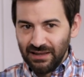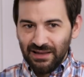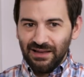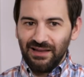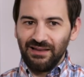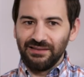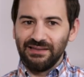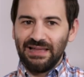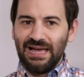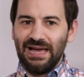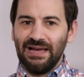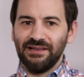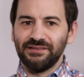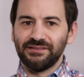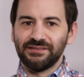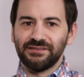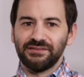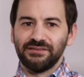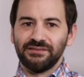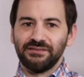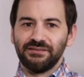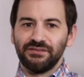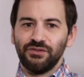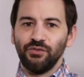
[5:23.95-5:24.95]

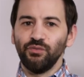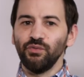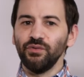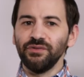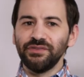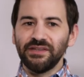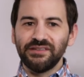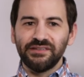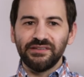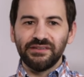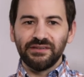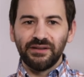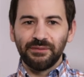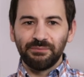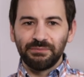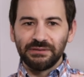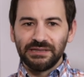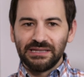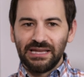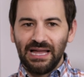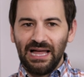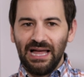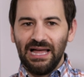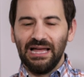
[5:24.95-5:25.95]
Alas, the rule doesn't
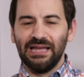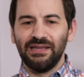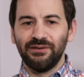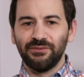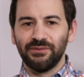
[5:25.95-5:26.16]
apply